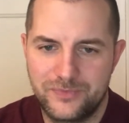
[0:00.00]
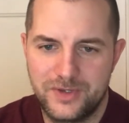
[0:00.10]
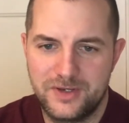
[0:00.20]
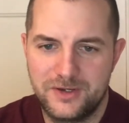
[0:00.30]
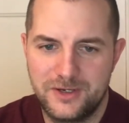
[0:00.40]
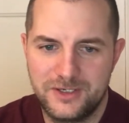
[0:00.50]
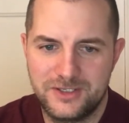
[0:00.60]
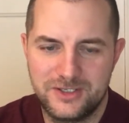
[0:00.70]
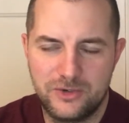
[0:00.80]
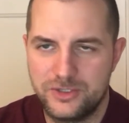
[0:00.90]

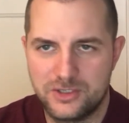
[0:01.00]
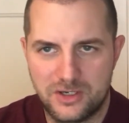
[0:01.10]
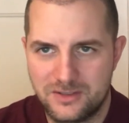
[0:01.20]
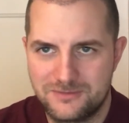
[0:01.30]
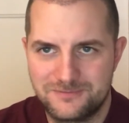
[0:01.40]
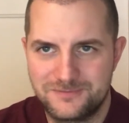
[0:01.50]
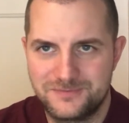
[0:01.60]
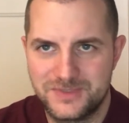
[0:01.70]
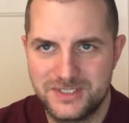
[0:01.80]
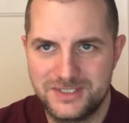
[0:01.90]
No, you're not.
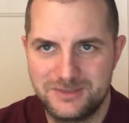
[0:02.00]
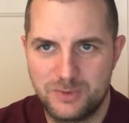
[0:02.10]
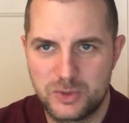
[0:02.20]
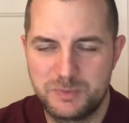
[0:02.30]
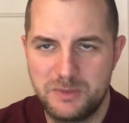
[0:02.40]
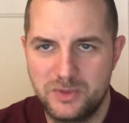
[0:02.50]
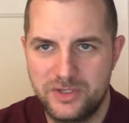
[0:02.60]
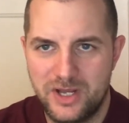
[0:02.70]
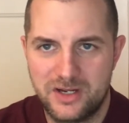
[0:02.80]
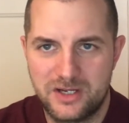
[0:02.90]
Most
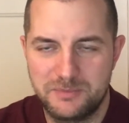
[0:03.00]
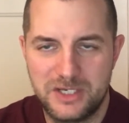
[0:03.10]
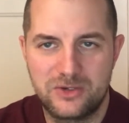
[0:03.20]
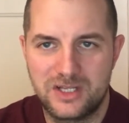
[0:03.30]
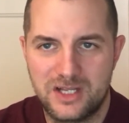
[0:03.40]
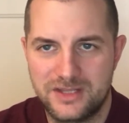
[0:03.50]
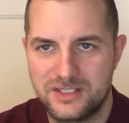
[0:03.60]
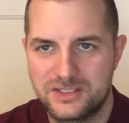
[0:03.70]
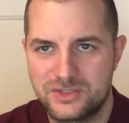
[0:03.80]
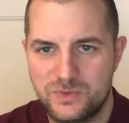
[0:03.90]
people are going to be looking like
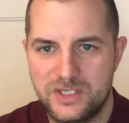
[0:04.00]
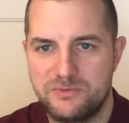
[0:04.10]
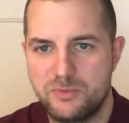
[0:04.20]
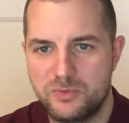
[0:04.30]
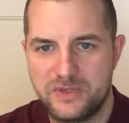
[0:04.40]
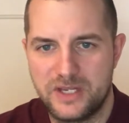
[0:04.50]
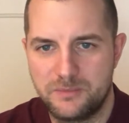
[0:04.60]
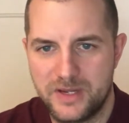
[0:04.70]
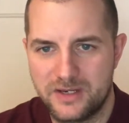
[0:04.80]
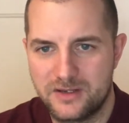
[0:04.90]
this when they remove the
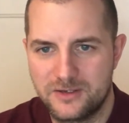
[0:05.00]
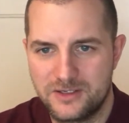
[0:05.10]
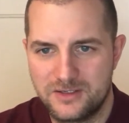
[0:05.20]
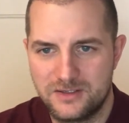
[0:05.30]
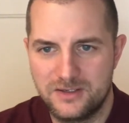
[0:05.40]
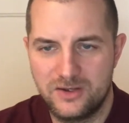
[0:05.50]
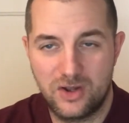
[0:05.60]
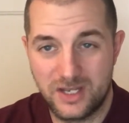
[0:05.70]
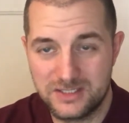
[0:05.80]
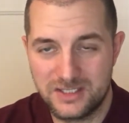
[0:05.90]
headband.
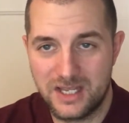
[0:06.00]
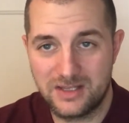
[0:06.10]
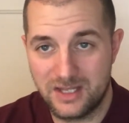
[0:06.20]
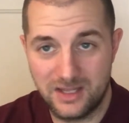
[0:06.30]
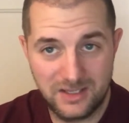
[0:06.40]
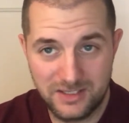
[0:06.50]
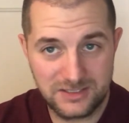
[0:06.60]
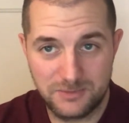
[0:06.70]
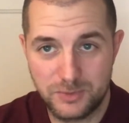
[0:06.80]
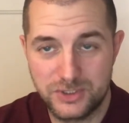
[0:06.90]
Unless they have a
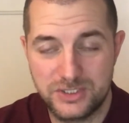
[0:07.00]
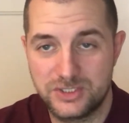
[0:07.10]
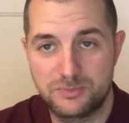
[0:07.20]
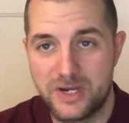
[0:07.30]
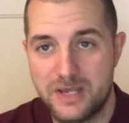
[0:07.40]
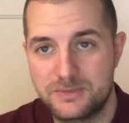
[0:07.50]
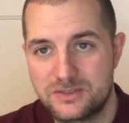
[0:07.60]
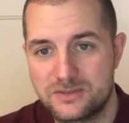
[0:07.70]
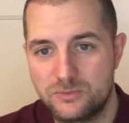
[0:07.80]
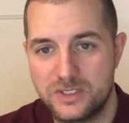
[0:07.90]
lesser procedure
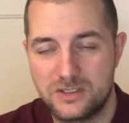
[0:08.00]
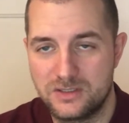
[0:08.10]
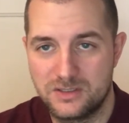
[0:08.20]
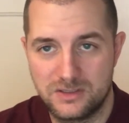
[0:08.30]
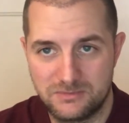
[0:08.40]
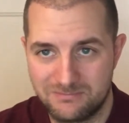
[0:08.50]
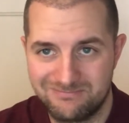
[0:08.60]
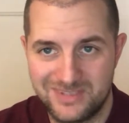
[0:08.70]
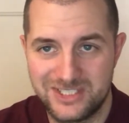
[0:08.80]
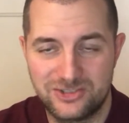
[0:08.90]
perhaps, with
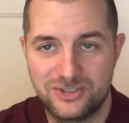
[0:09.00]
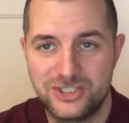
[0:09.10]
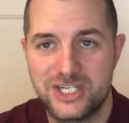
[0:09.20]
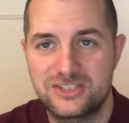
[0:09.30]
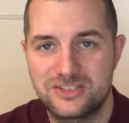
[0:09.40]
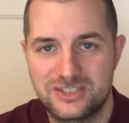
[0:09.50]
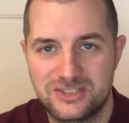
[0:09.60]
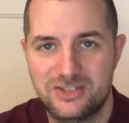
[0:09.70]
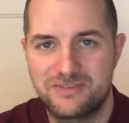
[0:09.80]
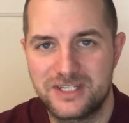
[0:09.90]
lesser injections
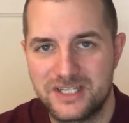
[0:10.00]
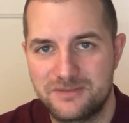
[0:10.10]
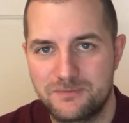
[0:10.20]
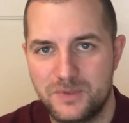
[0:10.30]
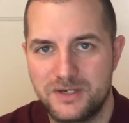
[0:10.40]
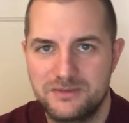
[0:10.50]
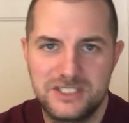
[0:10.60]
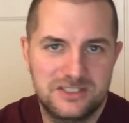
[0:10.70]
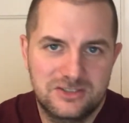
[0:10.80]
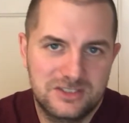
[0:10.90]
and stuff like that. But
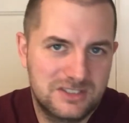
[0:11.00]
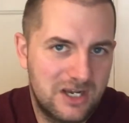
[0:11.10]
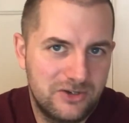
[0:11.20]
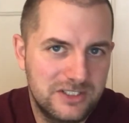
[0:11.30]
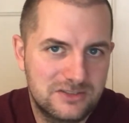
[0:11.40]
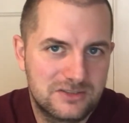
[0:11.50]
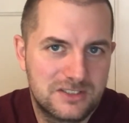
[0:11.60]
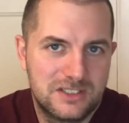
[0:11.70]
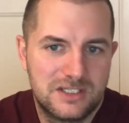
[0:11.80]
just how it is.